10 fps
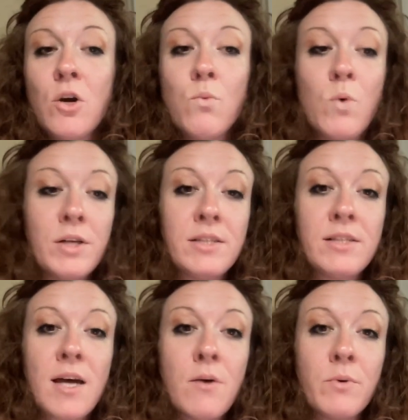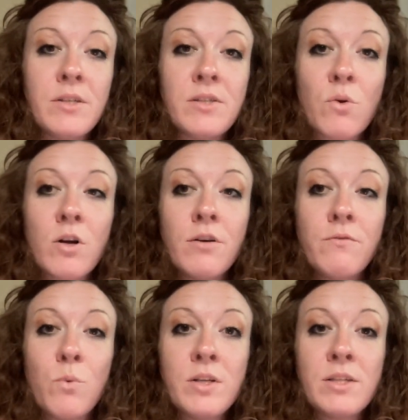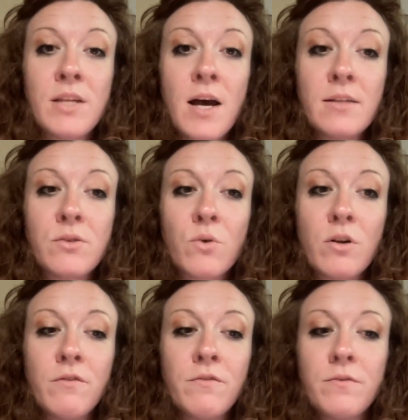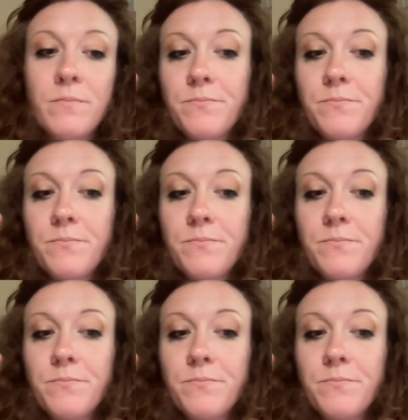once that sort of